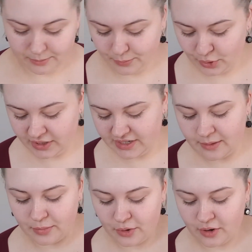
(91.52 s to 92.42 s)
putting
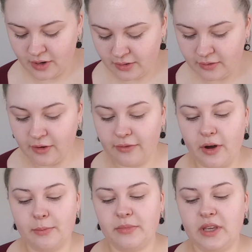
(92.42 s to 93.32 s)
Tempera
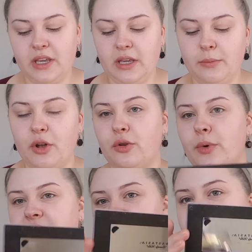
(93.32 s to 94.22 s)
from the Modern
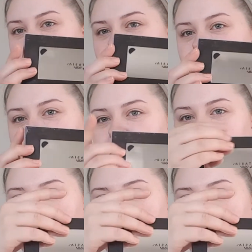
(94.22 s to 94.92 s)
Renaissance palette.